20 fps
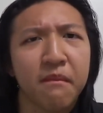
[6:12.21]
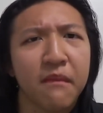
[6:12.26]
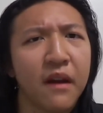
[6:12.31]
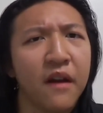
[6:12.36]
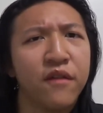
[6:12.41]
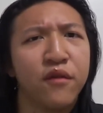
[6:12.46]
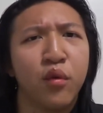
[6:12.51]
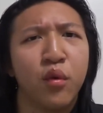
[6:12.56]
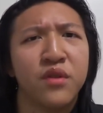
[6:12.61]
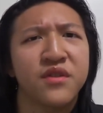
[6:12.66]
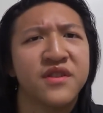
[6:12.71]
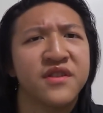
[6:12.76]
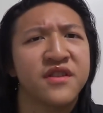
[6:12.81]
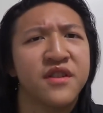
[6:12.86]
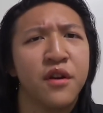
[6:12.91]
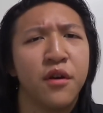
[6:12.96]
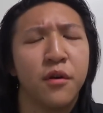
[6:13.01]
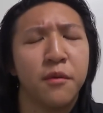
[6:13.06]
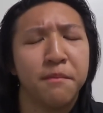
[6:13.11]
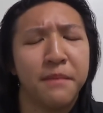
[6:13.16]
Of course, it's
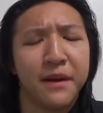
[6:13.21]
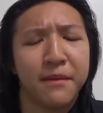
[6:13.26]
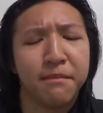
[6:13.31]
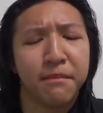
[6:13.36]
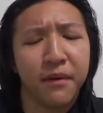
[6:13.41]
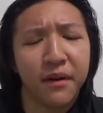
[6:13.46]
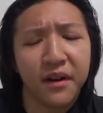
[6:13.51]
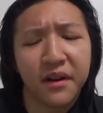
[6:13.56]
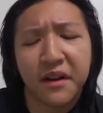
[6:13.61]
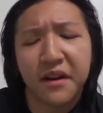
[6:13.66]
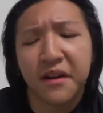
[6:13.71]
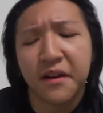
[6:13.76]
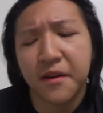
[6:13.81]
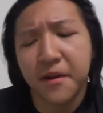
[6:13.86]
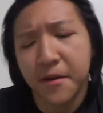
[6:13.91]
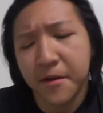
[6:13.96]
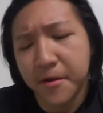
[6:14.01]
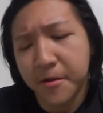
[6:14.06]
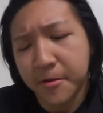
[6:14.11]
still a bit buggy,